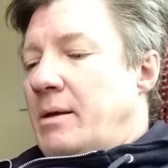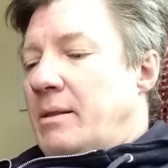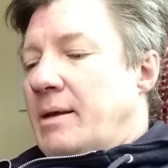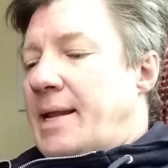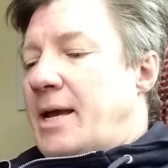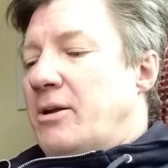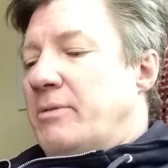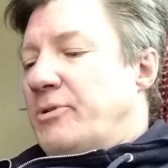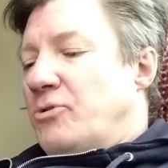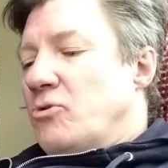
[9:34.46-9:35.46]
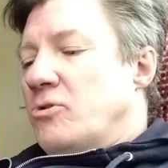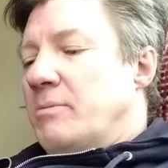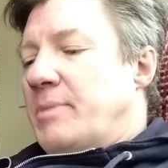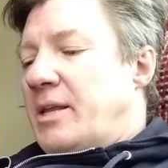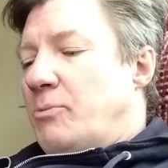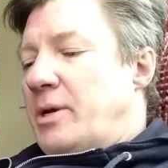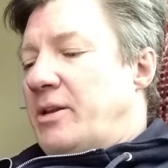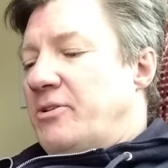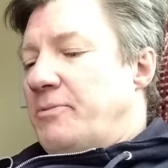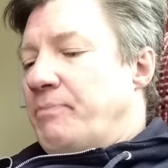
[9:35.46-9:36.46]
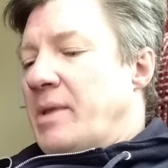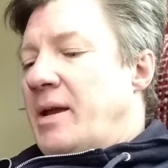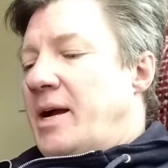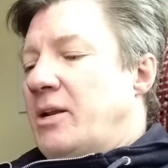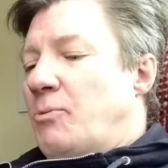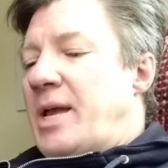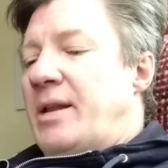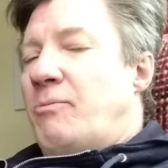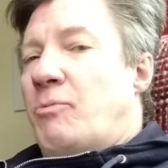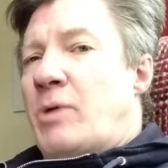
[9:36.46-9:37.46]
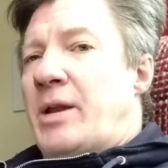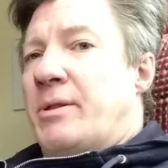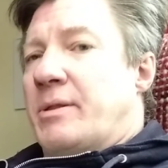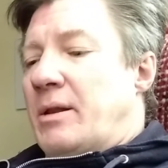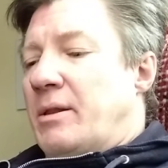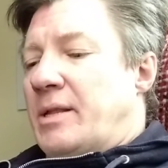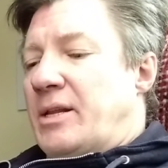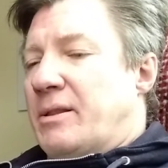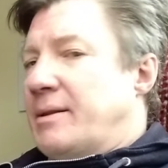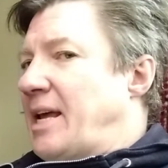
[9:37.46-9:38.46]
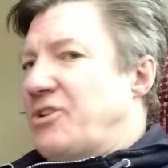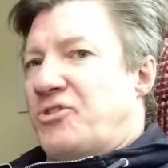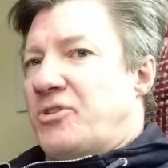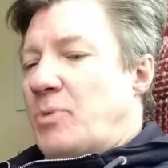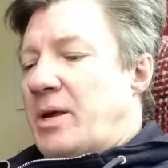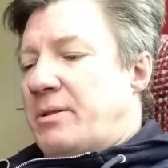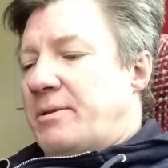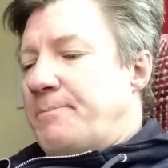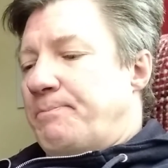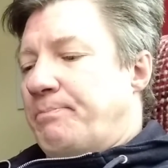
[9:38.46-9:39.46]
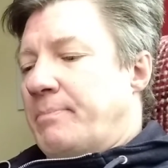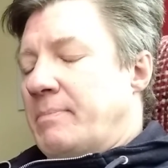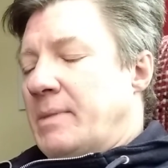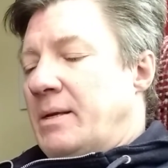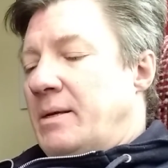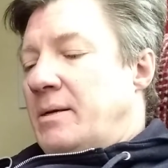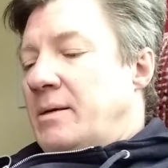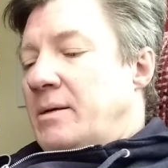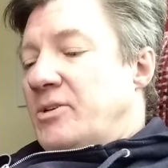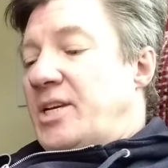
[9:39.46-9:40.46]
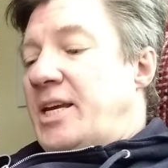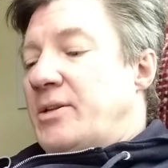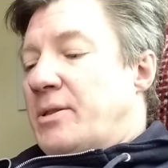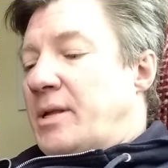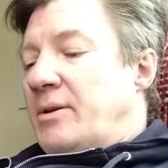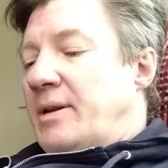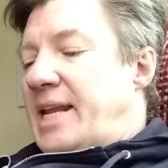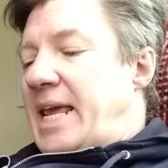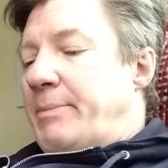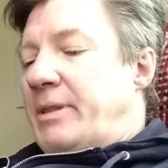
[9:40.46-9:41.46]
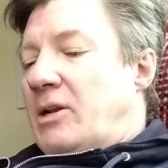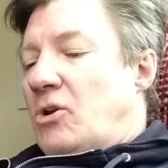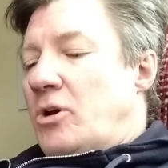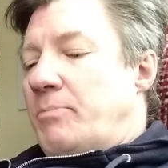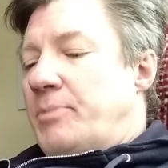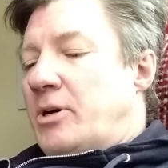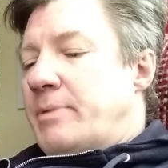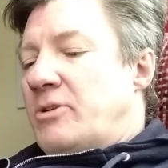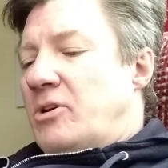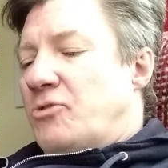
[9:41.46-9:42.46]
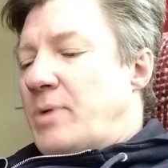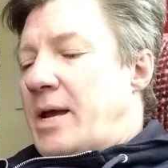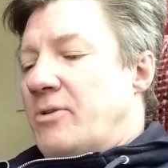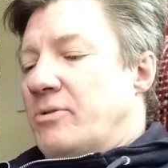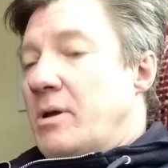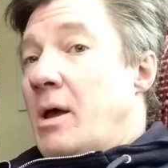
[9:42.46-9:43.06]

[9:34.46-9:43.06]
The clouds were torn by the wind, and a red sunset slashed the west. Seeing the sudden gleam in the gloom, Bilbo looked round.